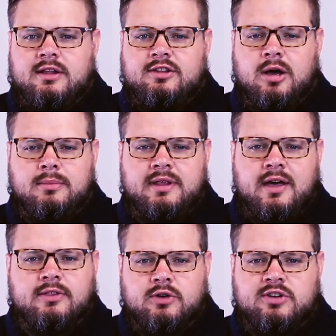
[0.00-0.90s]
dumb
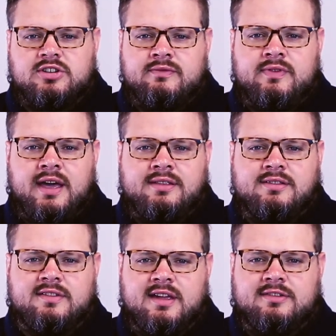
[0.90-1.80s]
down the Christian faith
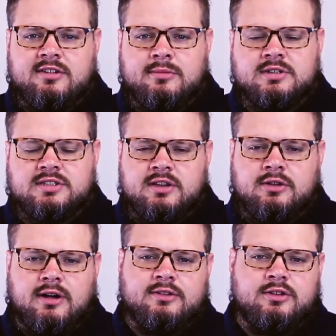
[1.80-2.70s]
to say so much that you
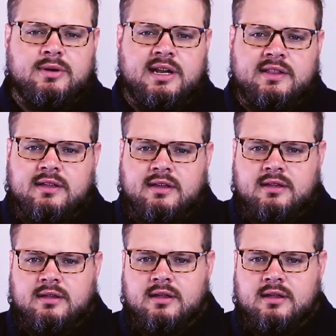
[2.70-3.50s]
don't have to do anything.